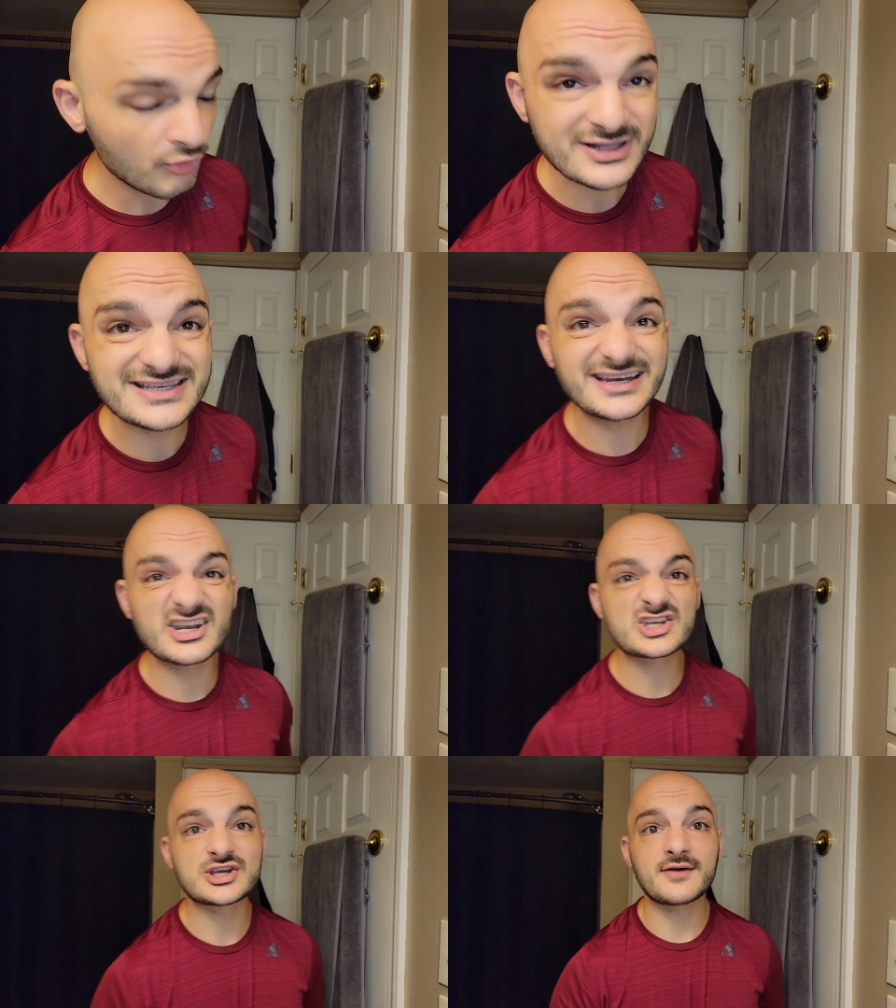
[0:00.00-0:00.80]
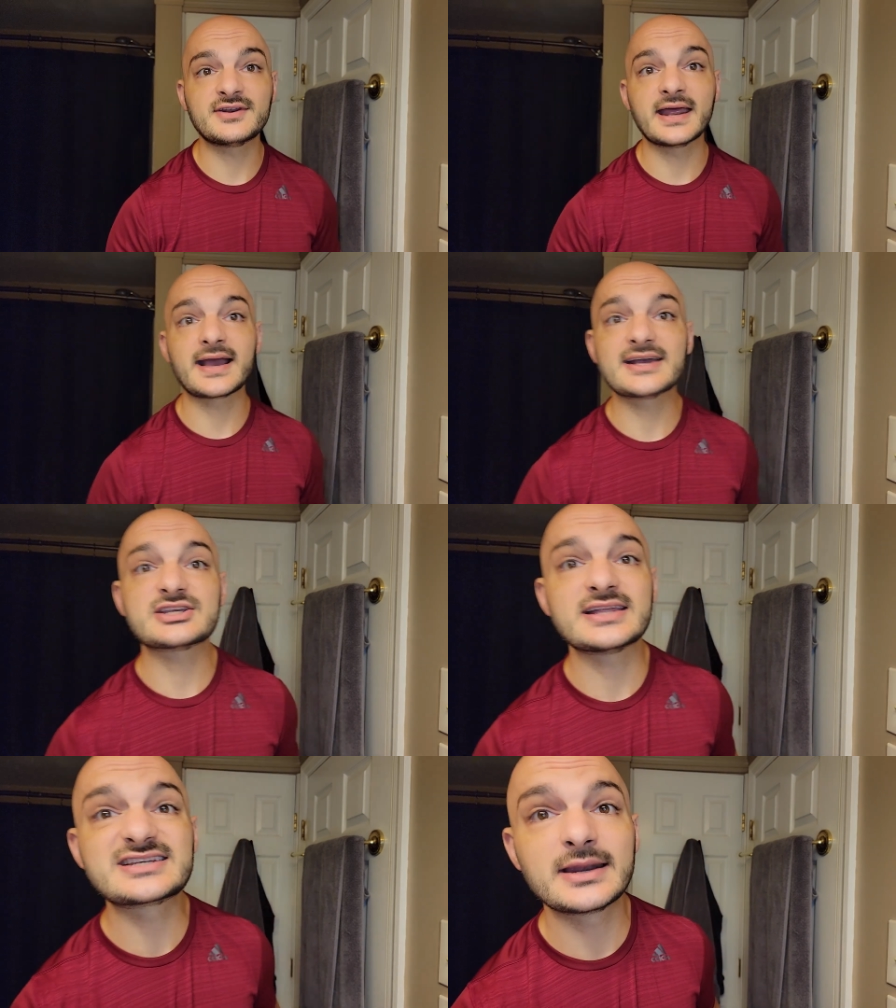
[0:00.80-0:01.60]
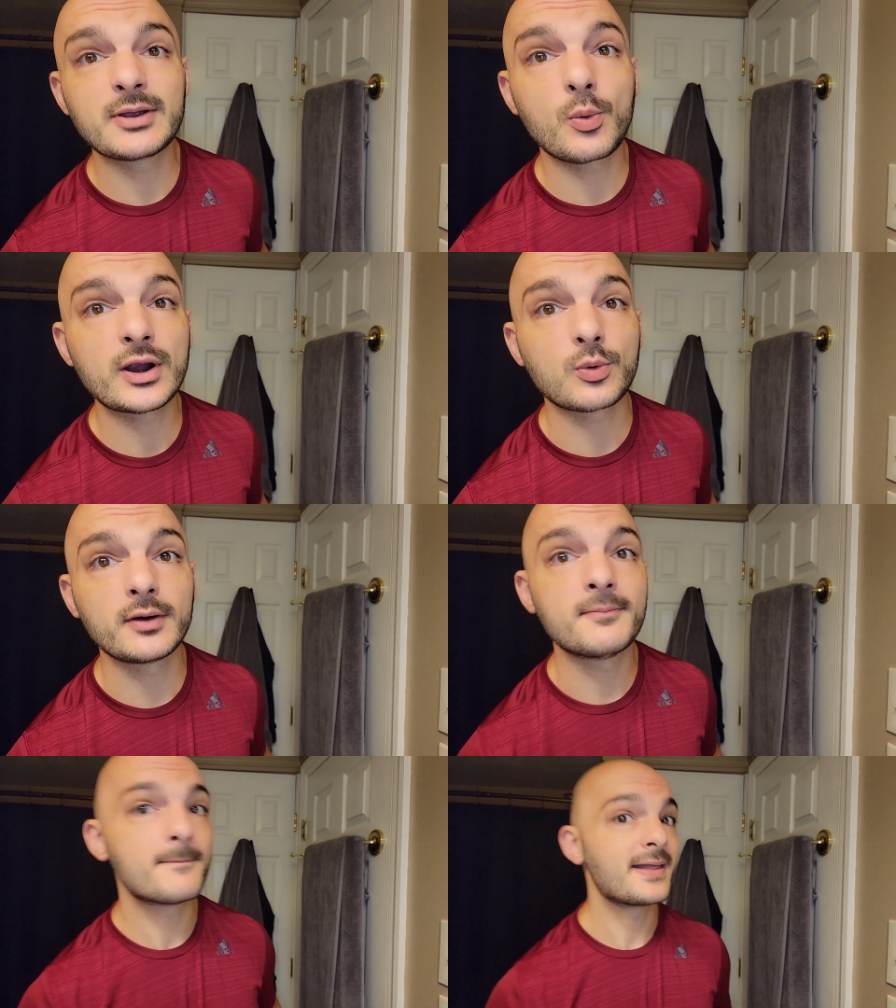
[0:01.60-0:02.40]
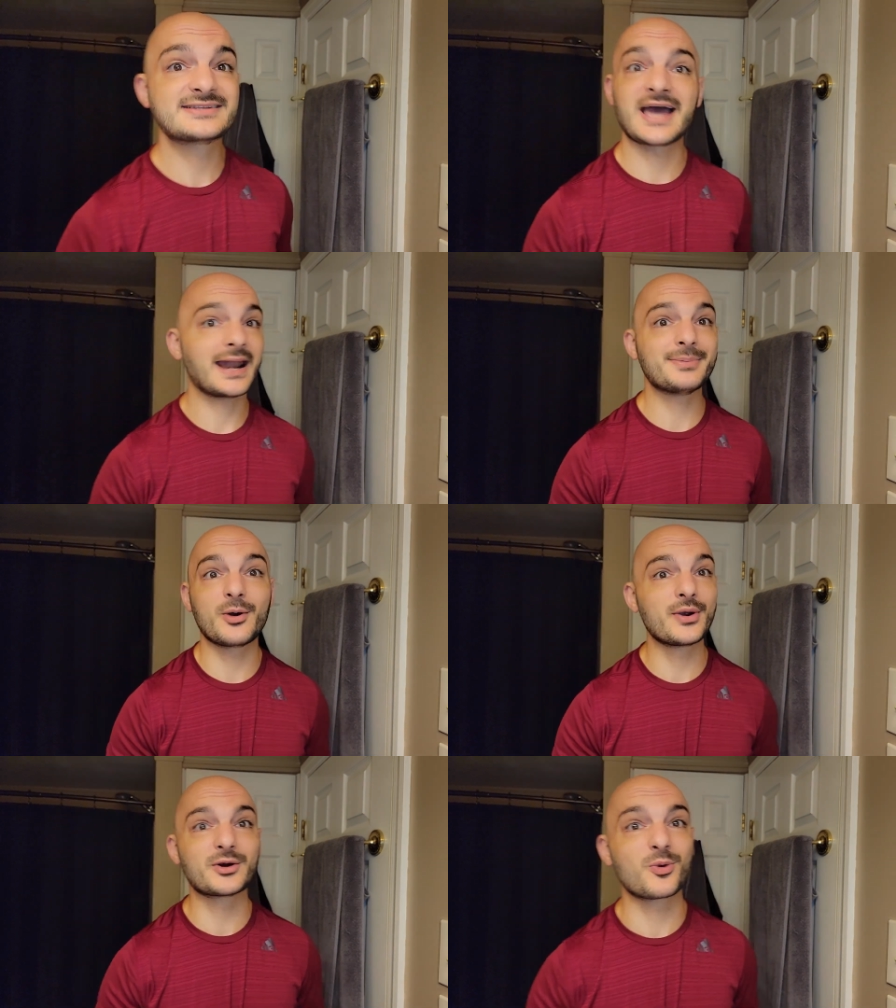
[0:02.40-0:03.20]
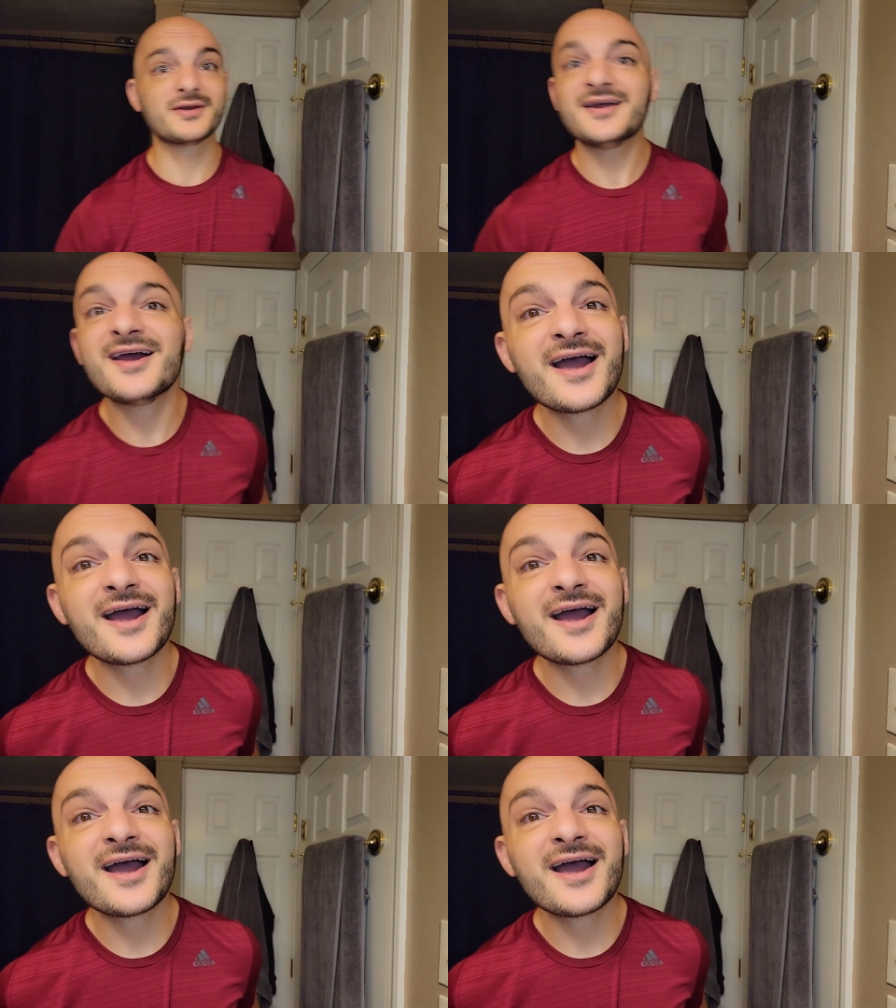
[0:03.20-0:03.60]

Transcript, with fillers: let's get into the shave today, guys. It's going to be a weird one. It's got to be a weird one.